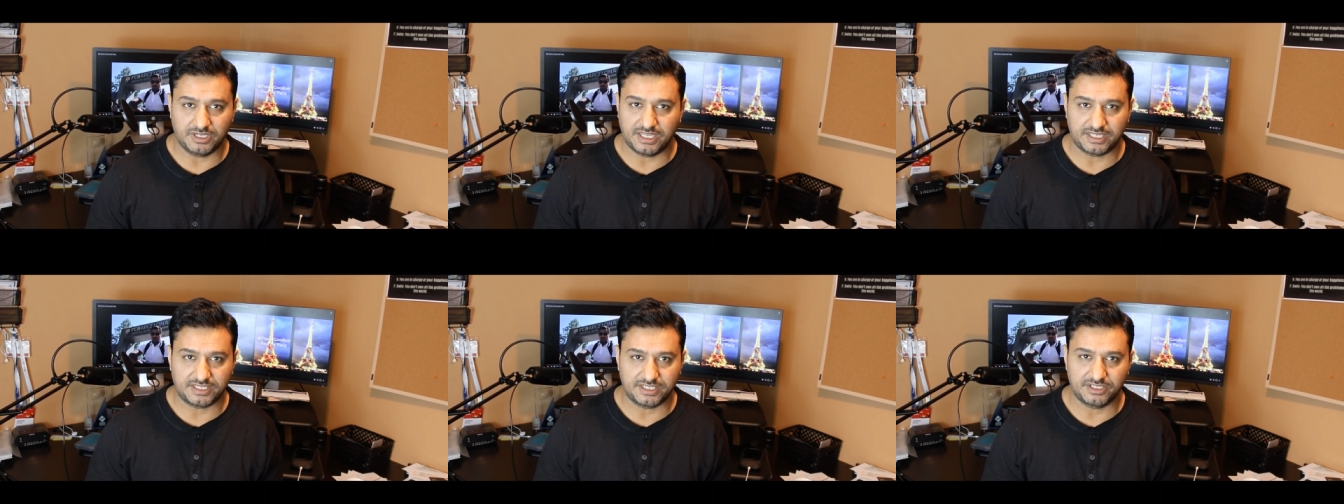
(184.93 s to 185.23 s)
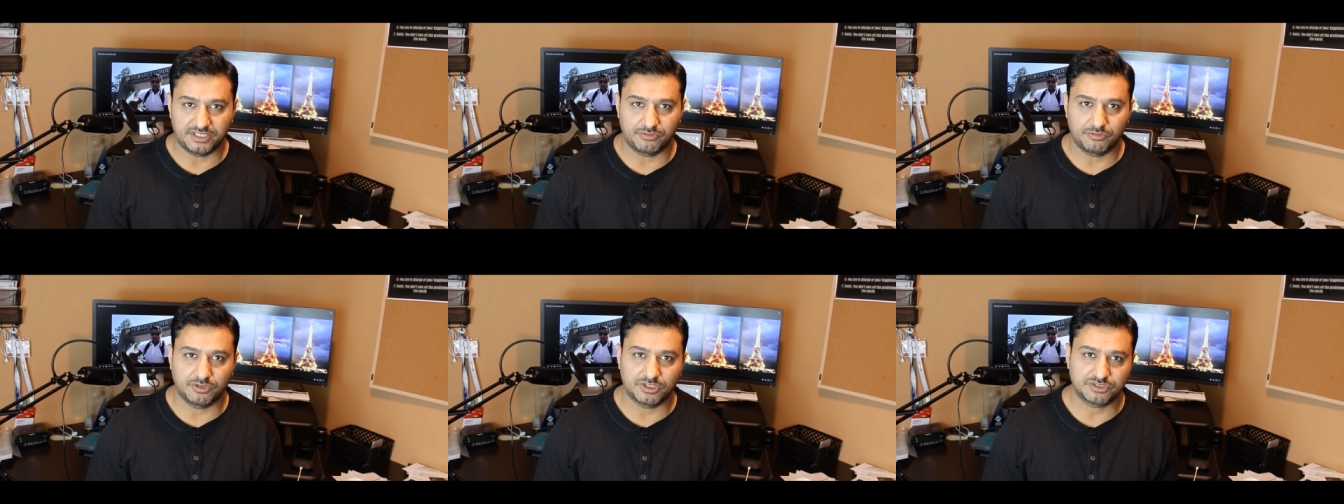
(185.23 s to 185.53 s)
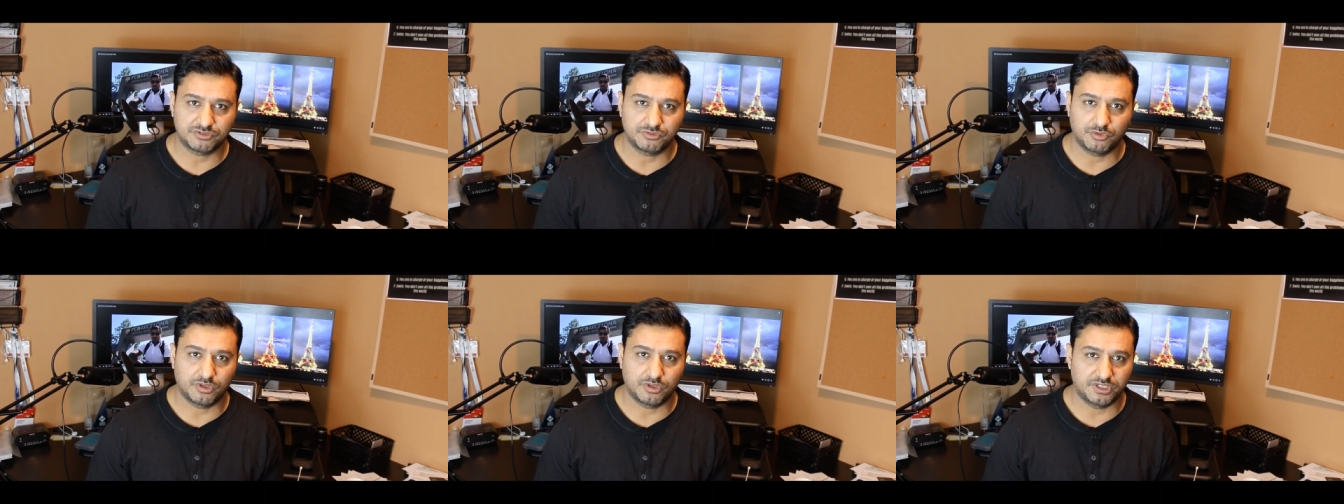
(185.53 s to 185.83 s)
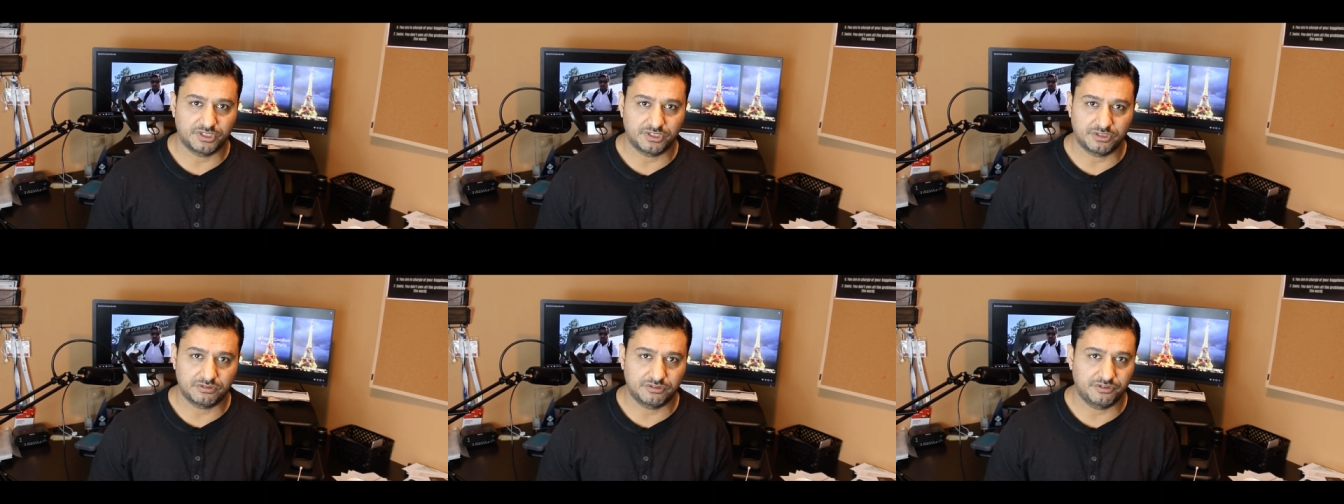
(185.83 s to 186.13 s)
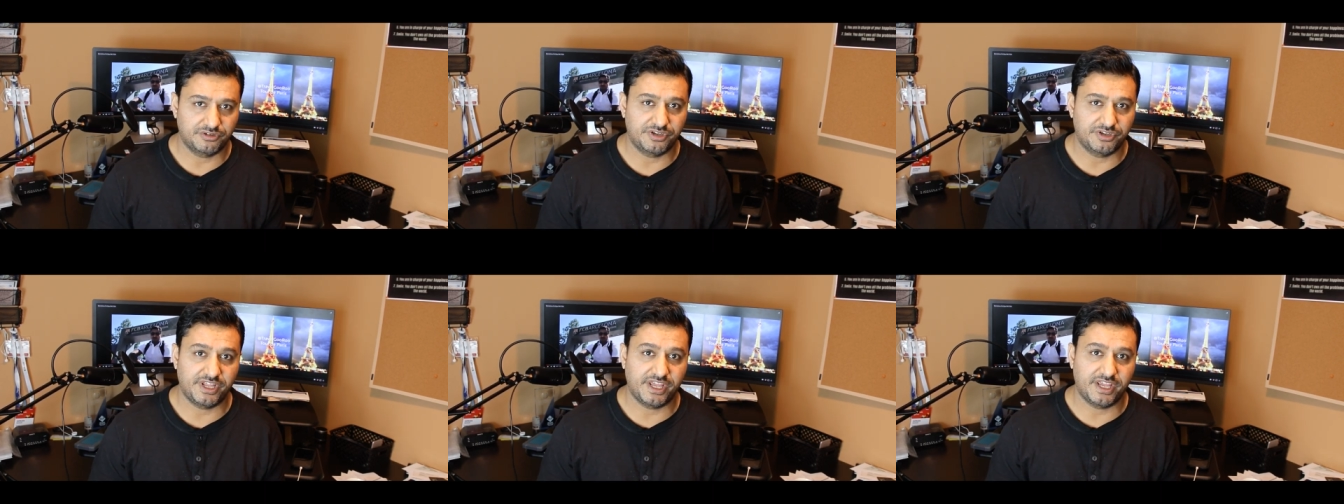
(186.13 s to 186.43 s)
like it works for a
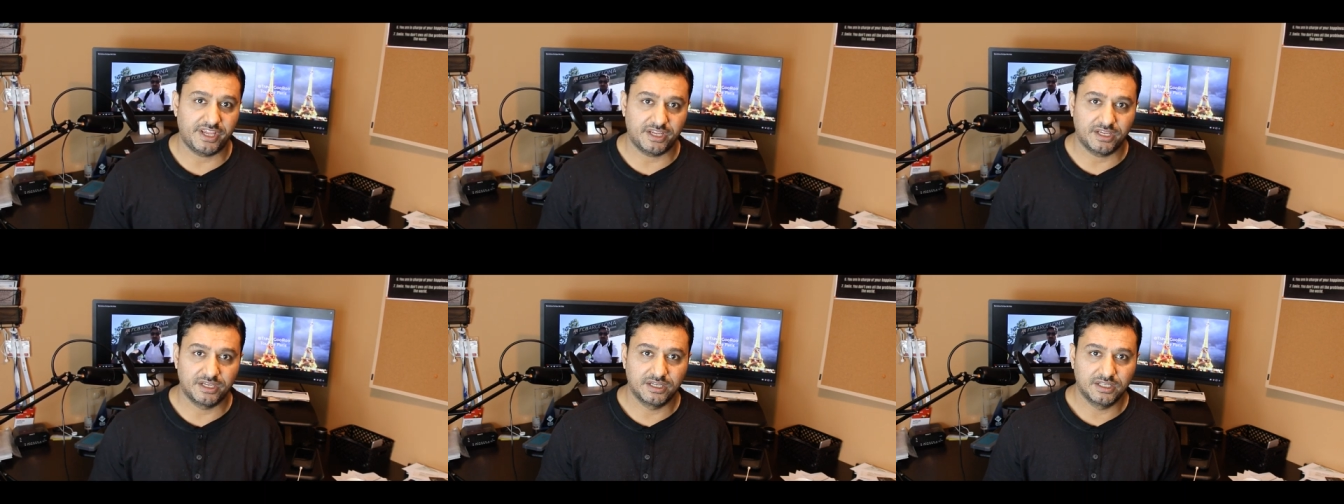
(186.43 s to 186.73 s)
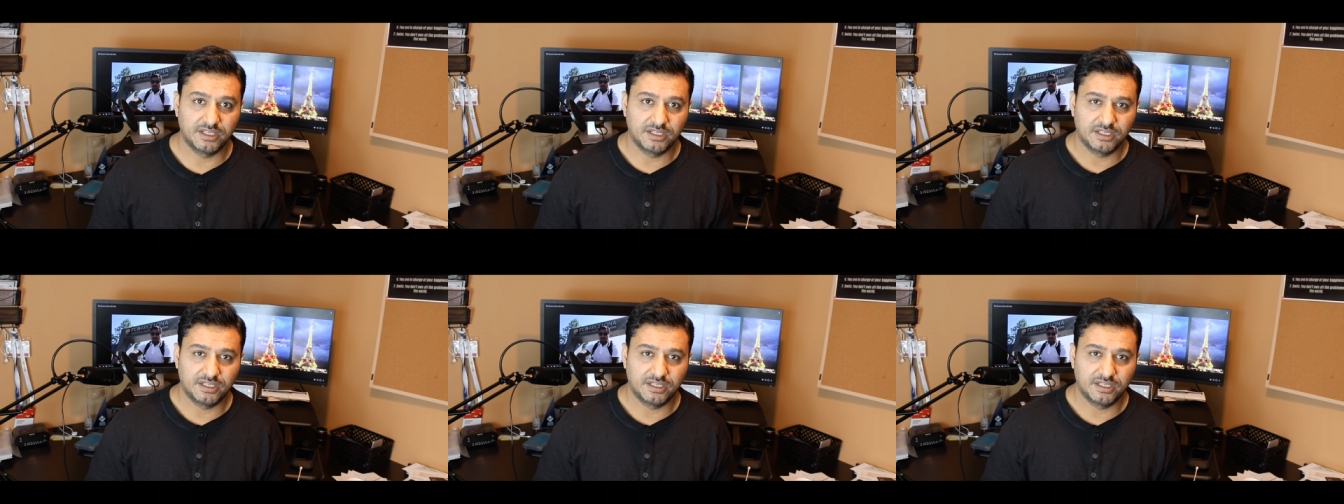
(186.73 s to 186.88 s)
day.